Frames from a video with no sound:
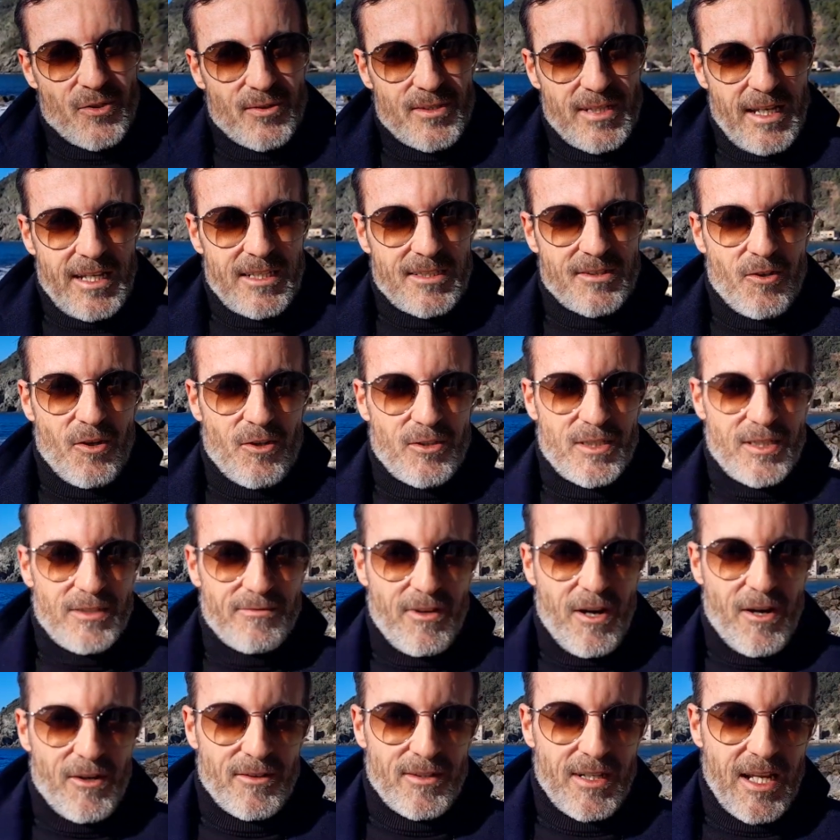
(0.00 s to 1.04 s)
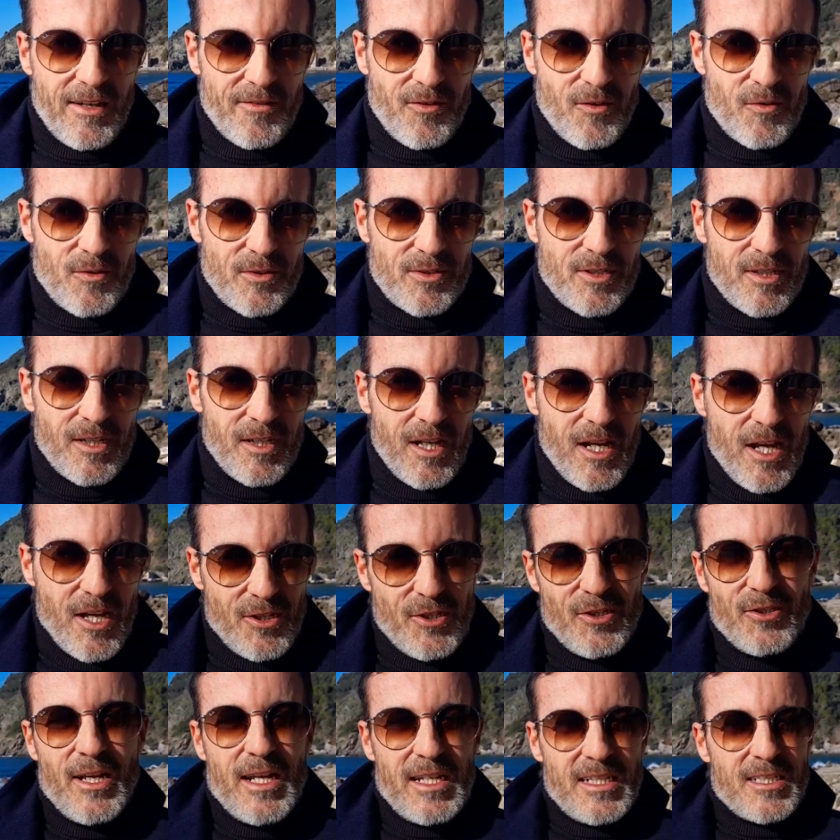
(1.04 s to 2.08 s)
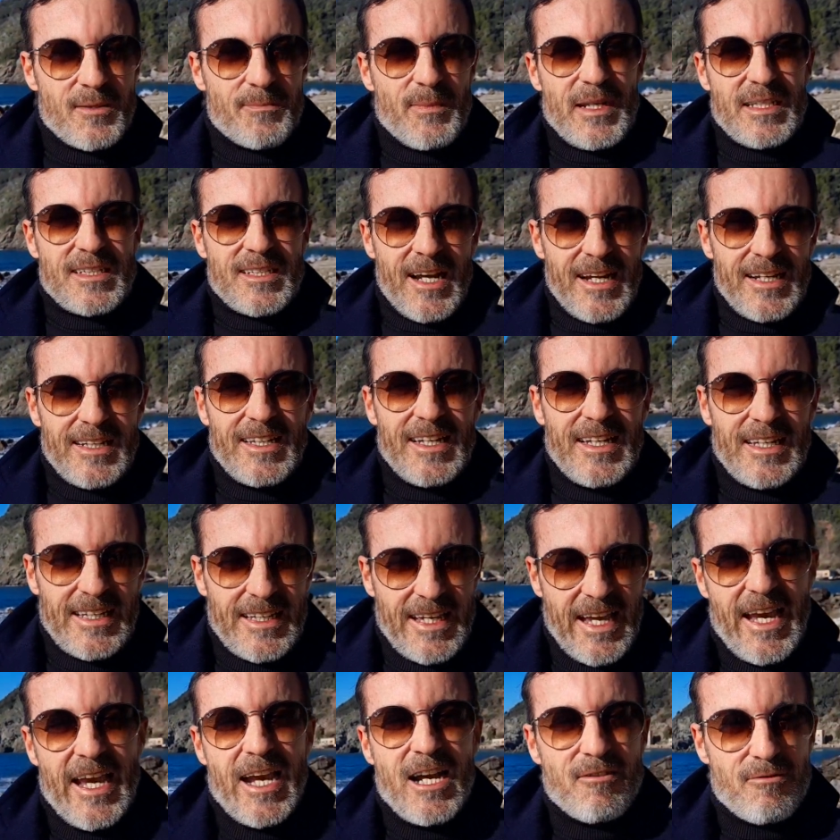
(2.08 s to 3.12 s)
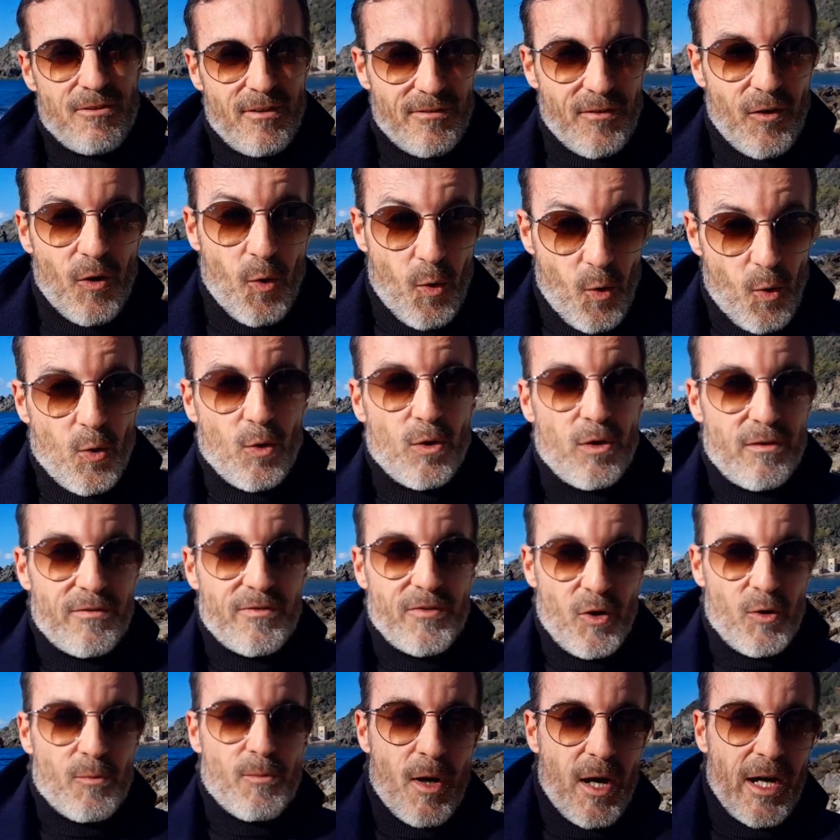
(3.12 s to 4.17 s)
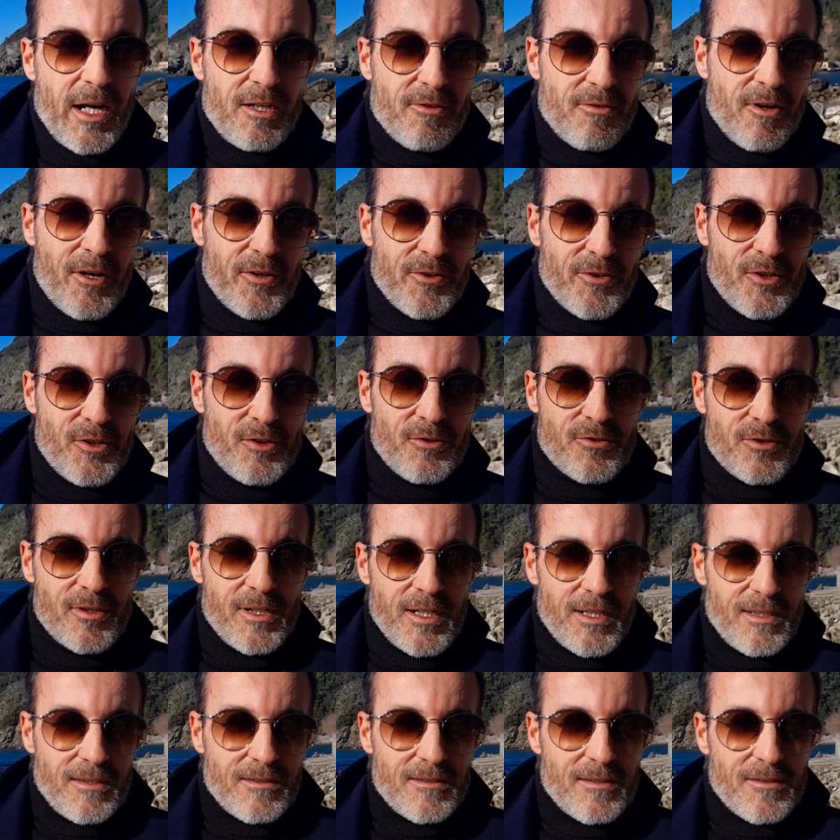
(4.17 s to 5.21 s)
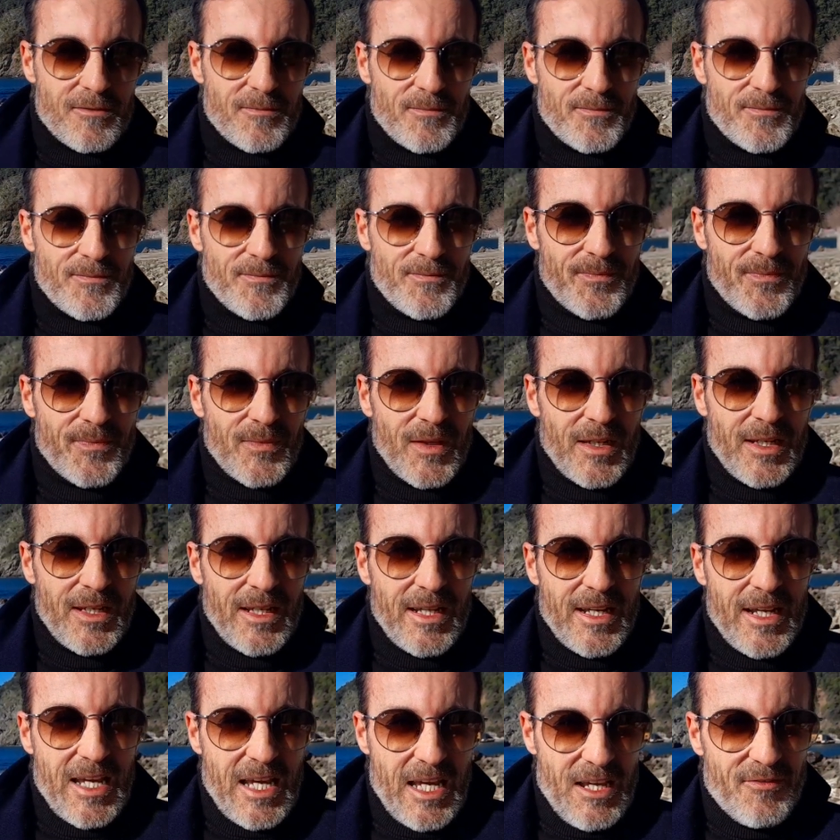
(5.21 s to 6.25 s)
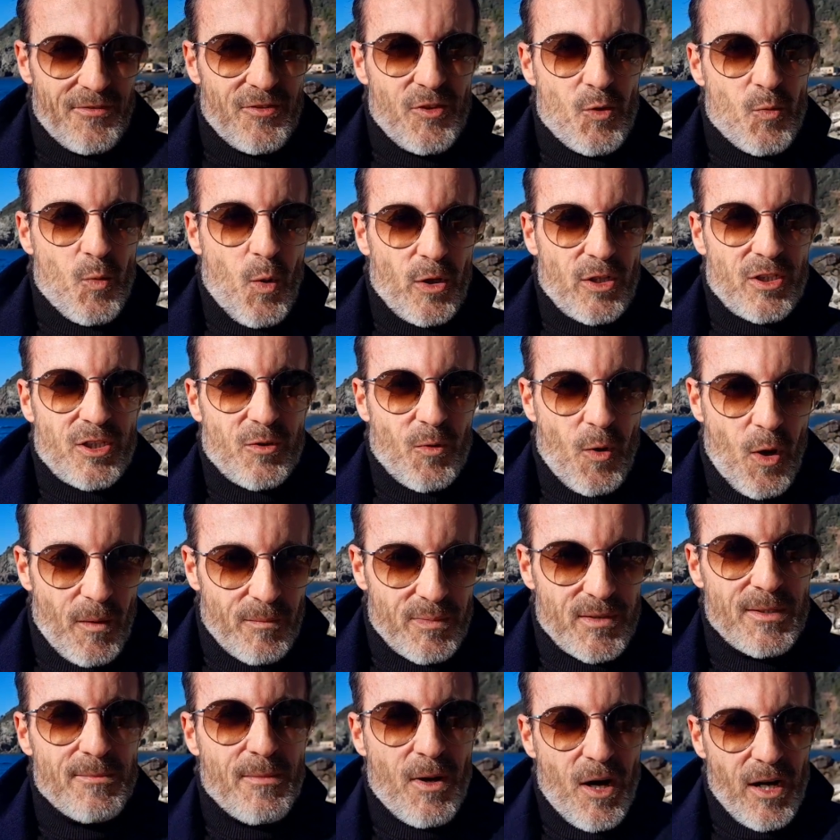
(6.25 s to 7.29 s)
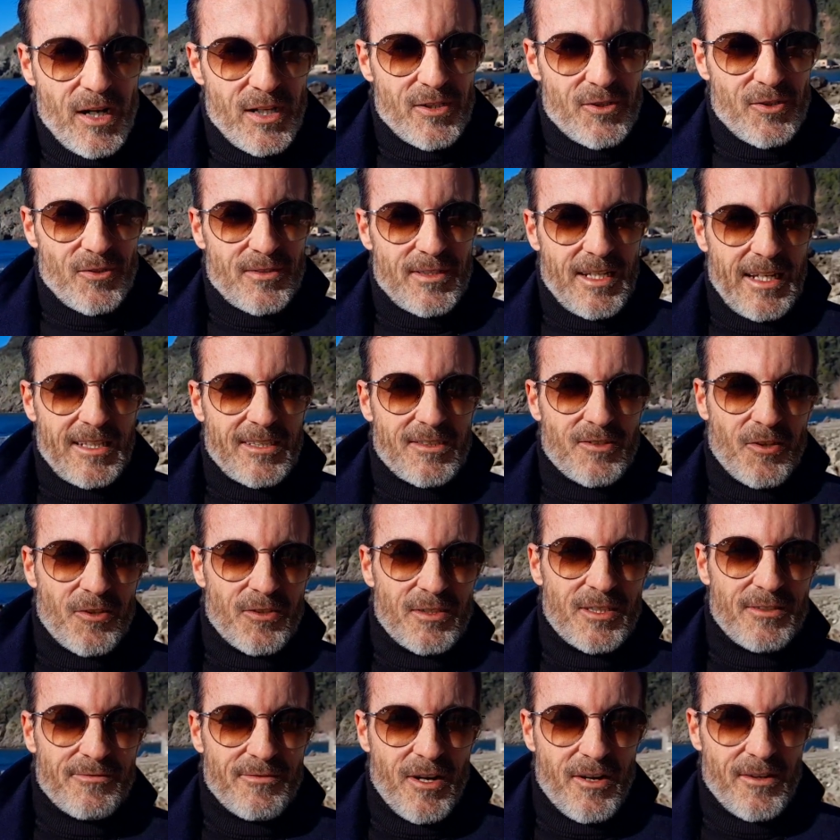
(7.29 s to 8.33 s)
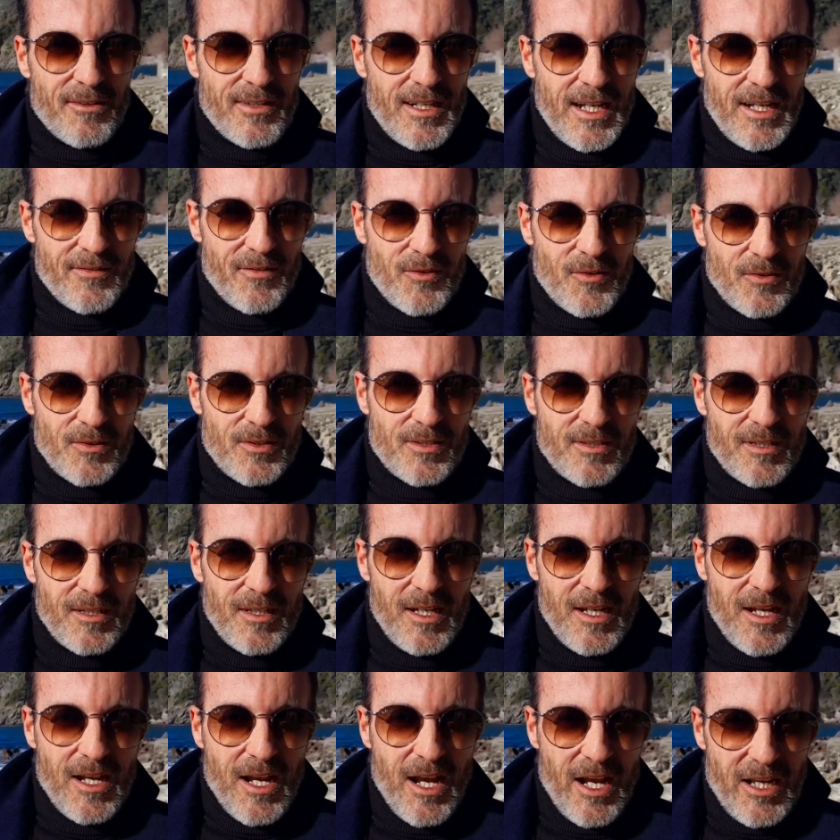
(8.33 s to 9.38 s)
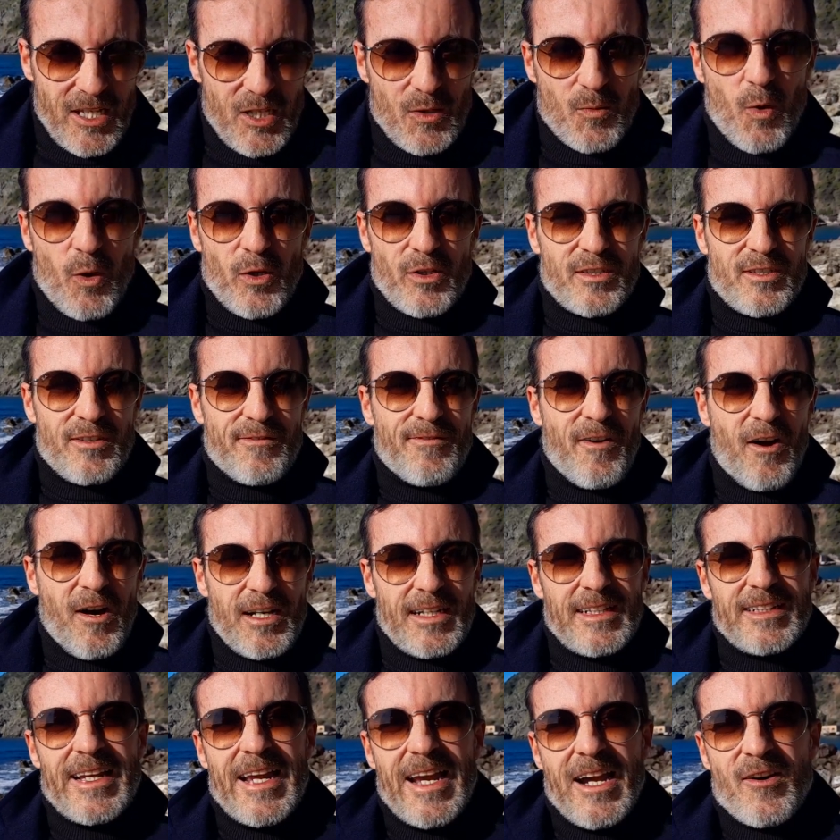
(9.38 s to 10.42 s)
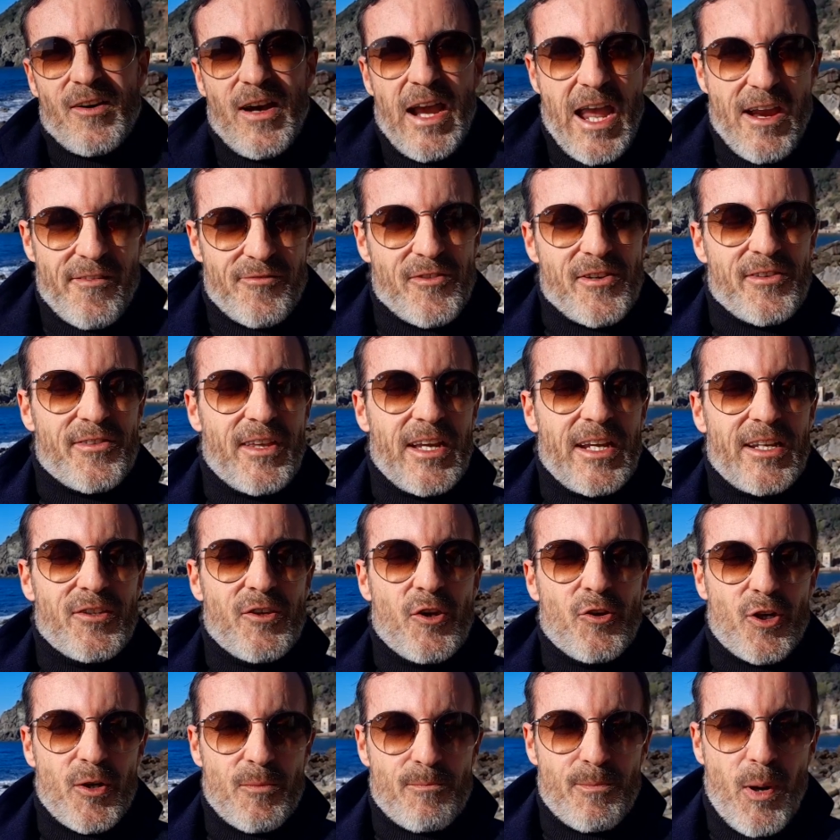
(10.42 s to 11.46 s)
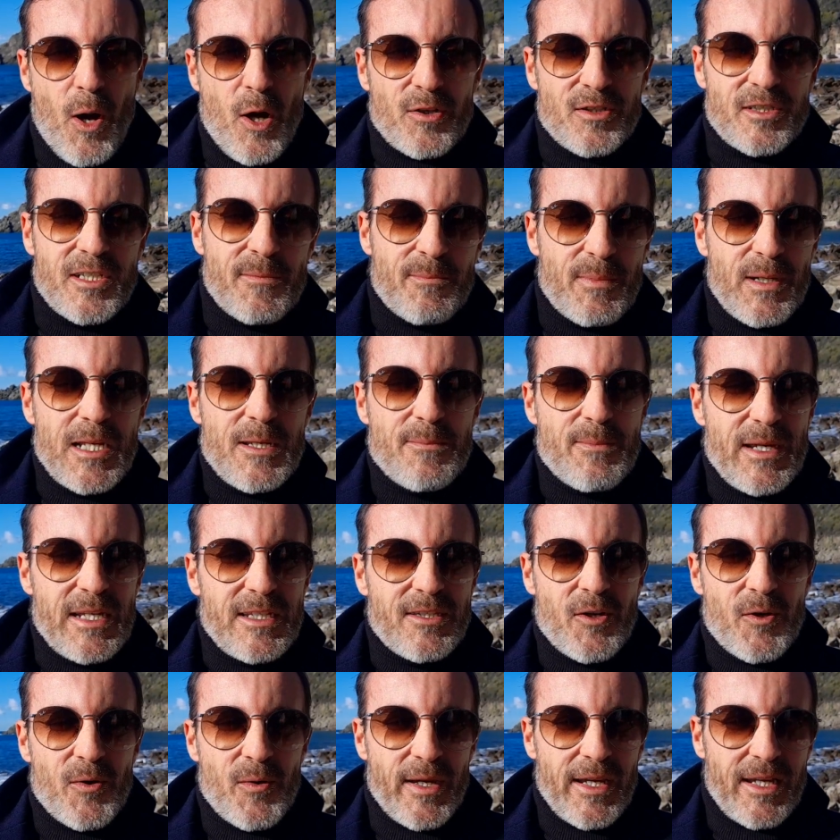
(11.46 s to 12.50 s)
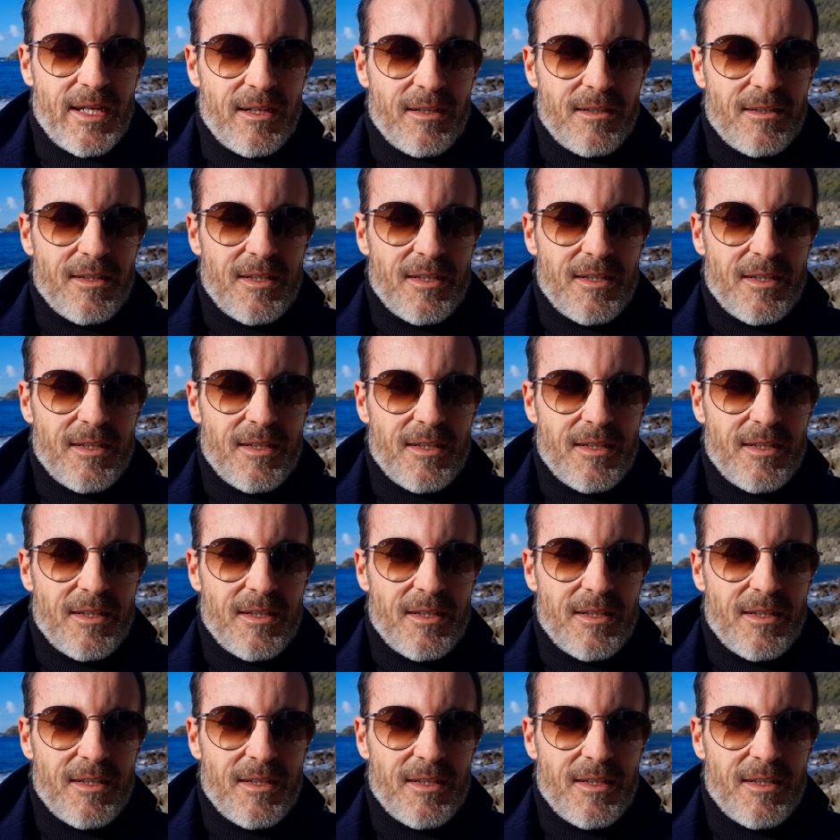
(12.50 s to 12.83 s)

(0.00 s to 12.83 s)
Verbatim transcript: your testosterone levels, you need to be taking care of all of your micronutrients. If you want to optimize your testosterone levels and you want to find out everything you can possibly be doing